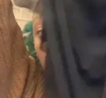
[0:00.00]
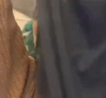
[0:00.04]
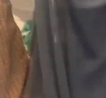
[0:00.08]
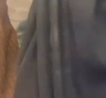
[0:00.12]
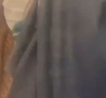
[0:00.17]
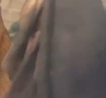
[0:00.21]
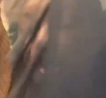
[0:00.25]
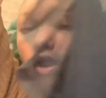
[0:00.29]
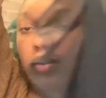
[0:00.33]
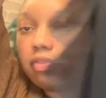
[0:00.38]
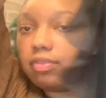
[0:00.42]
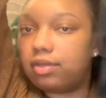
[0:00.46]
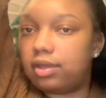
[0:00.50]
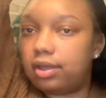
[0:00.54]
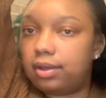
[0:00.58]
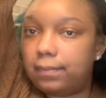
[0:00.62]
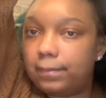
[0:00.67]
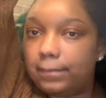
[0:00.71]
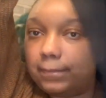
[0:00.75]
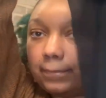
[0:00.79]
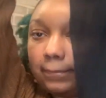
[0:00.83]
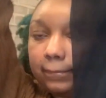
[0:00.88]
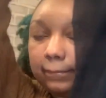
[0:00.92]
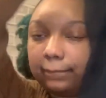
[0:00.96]
are
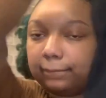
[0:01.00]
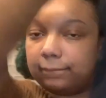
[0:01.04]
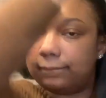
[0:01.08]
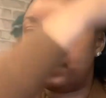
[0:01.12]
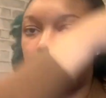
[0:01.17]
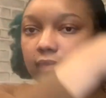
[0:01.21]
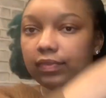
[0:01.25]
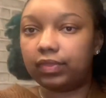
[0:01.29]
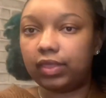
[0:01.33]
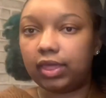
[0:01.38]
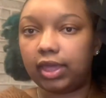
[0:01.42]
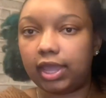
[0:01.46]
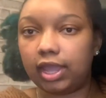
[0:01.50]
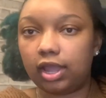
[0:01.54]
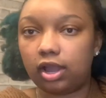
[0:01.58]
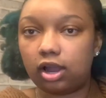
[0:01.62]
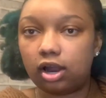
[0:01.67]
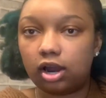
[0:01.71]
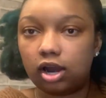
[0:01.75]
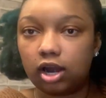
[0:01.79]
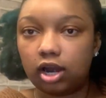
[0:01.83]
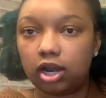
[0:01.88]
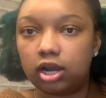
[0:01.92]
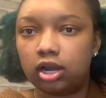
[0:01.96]
them. They
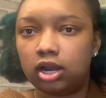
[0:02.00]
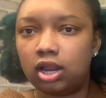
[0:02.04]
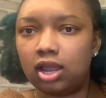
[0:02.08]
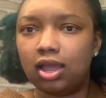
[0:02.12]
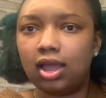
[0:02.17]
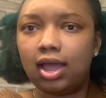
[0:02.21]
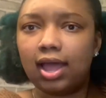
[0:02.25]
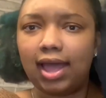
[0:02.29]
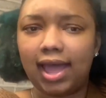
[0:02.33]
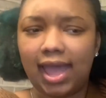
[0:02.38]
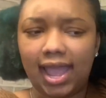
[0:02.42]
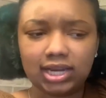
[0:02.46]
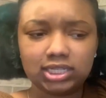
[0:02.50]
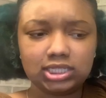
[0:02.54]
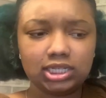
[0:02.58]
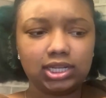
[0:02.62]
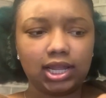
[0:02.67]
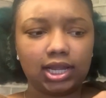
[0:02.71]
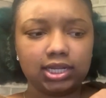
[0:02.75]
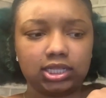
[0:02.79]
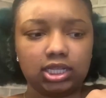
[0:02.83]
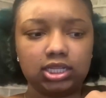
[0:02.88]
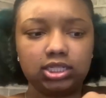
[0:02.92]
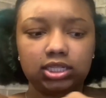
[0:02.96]
are, I actually
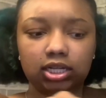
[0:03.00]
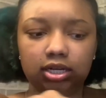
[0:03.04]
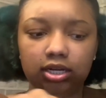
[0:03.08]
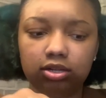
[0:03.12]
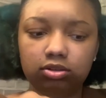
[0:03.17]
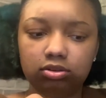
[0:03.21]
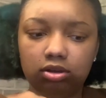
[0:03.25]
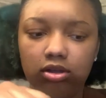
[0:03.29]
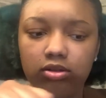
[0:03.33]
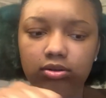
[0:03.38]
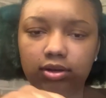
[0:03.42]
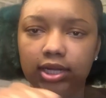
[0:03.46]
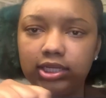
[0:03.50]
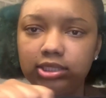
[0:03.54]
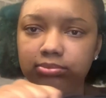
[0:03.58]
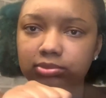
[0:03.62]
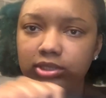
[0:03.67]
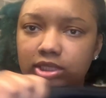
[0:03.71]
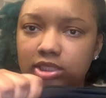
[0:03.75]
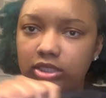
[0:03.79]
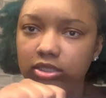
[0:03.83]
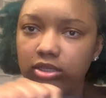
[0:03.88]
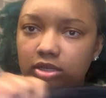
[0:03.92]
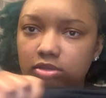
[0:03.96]
like these. They're, you know, nice
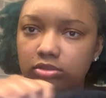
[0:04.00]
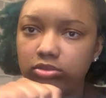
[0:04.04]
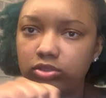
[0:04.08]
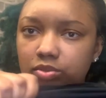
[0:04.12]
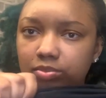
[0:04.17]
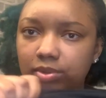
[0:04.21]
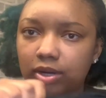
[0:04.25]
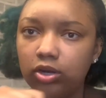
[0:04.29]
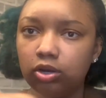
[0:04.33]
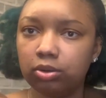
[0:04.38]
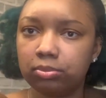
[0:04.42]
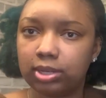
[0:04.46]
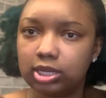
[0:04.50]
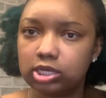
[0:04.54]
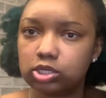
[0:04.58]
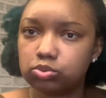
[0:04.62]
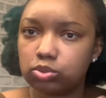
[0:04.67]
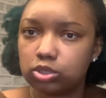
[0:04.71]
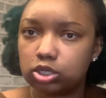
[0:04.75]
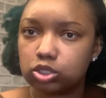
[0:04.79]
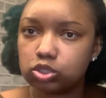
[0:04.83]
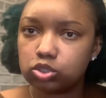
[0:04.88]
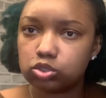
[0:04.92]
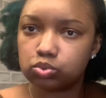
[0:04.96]
material to wear on the beach with
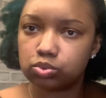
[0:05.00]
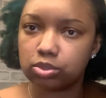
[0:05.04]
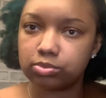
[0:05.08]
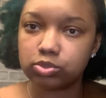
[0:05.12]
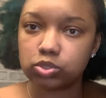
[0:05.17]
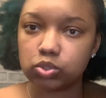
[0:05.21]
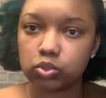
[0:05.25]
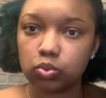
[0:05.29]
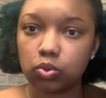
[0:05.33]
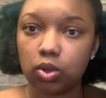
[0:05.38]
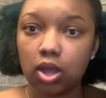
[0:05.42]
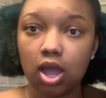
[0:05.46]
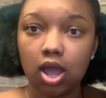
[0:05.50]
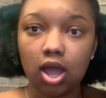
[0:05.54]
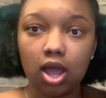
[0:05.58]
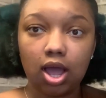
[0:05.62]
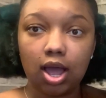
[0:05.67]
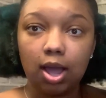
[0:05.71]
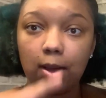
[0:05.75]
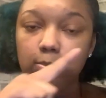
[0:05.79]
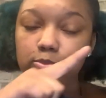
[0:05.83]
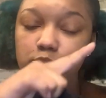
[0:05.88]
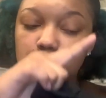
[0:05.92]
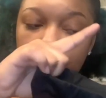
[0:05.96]
a swimsuit.
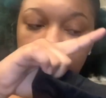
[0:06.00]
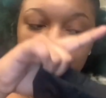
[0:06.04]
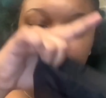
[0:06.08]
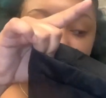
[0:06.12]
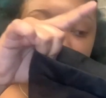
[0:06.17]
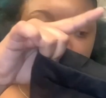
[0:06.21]
I'm trying to put a